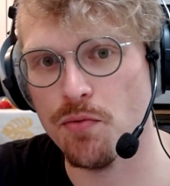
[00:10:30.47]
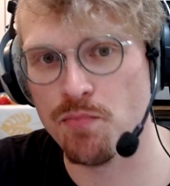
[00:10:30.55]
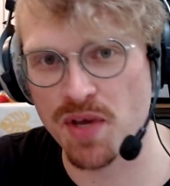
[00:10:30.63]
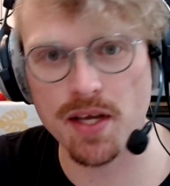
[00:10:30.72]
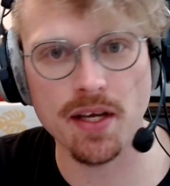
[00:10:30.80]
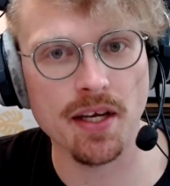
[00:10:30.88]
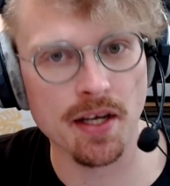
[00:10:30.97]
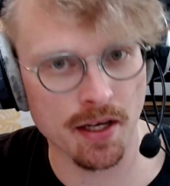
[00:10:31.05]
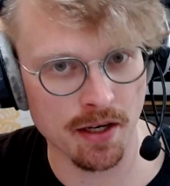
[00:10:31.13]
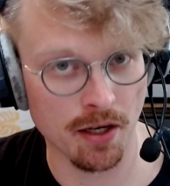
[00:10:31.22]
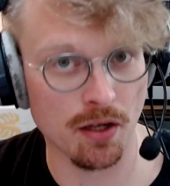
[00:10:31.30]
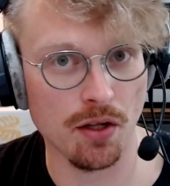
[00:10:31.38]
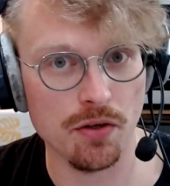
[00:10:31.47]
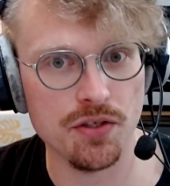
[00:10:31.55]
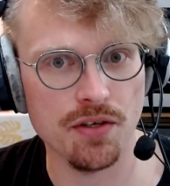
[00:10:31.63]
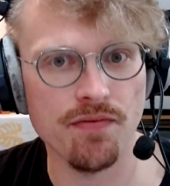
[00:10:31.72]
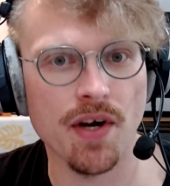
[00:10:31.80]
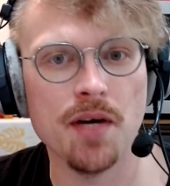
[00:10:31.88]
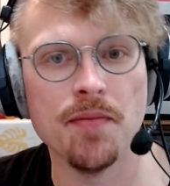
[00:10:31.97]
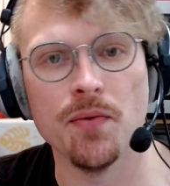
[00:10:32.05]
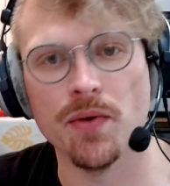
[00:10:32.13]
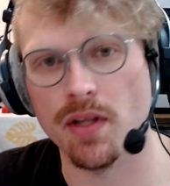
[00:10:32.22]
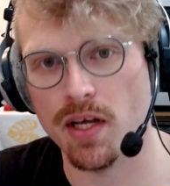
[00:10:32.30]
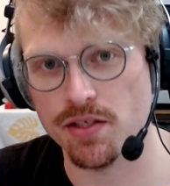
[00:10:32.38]
being in an enclosed environment
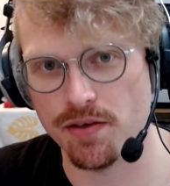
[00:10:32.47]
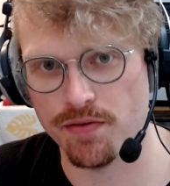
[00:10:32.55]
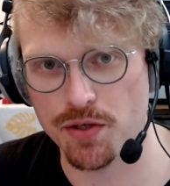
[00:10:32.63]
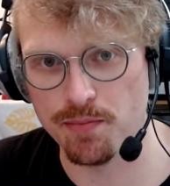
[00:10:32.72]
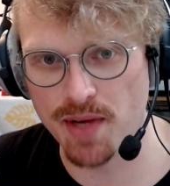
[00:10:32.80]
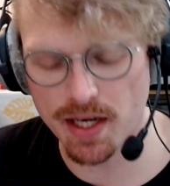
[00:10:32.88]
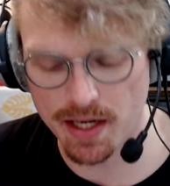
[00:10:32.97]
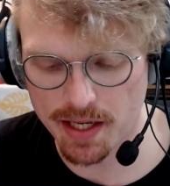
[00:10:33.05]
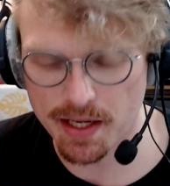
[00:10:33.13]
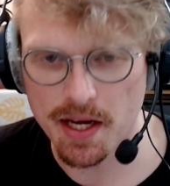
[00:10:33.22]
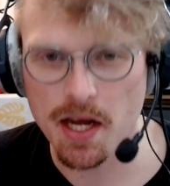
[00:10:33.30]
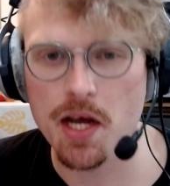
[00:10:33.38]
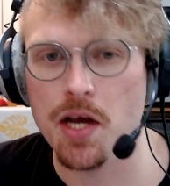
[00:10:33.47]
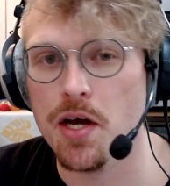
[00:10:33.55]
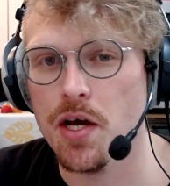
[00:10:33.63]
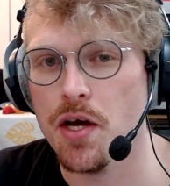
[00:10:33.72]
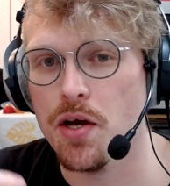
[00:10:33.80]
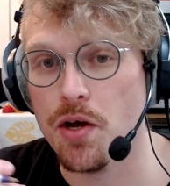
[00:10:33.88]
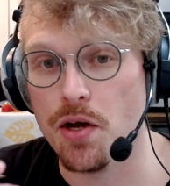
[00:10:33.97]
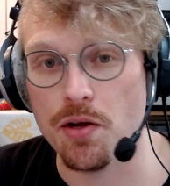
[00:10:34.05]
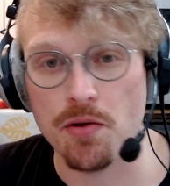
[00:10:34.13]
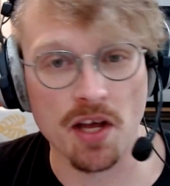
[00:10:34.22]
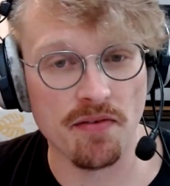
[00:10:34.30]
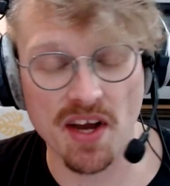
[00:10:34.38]
with lots of humidity,
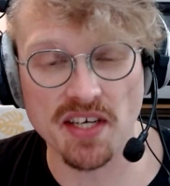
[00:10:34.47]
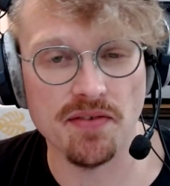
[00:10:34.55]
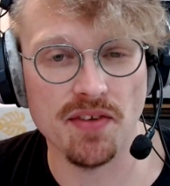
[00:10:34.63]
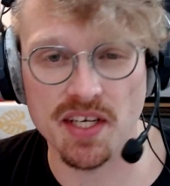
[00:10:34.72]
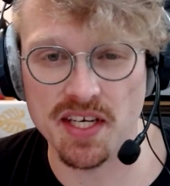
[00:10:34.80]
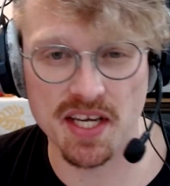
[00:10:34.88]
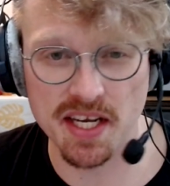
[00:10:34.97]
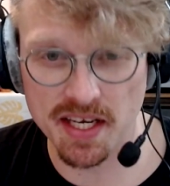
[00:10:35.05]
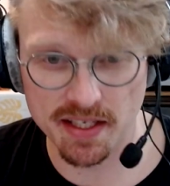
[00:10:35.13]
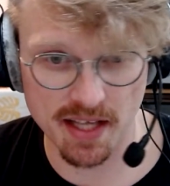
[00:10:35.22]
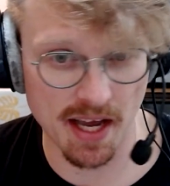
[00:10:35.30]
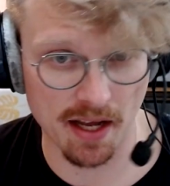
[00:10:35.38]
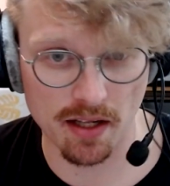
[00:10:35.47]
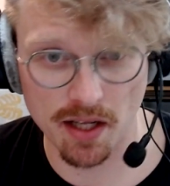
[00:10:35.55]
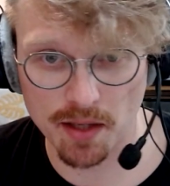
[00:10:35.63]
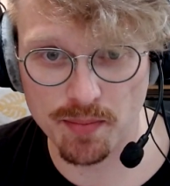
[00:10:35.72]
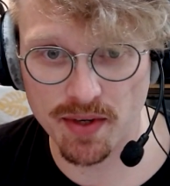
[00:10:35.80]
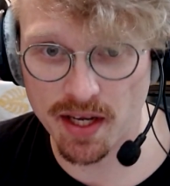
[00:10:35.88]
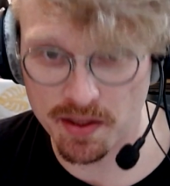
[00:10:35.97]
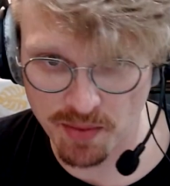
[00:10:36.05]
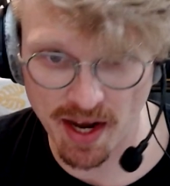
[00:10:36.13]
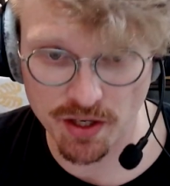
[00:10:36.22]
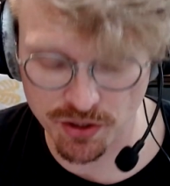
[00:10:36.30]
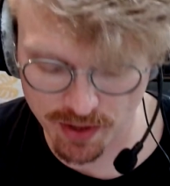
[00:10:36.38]
effectively heat it the hell up and
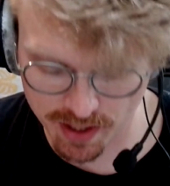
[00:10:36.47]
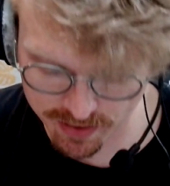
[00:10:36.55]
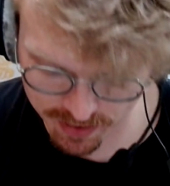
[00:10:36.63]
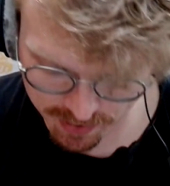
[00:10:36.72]
pasteurize